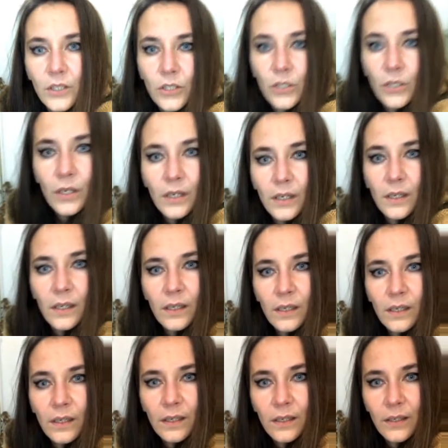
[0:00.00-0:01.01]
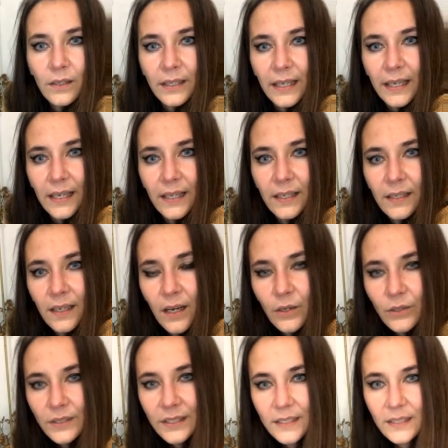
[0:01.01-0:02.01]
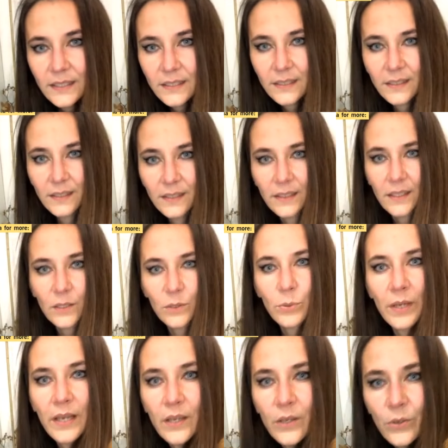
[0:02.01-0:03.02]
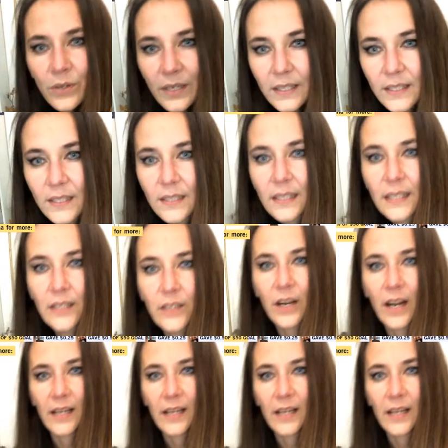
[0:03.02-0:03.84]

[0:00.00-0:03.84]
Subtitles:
So okay, now this way you can see,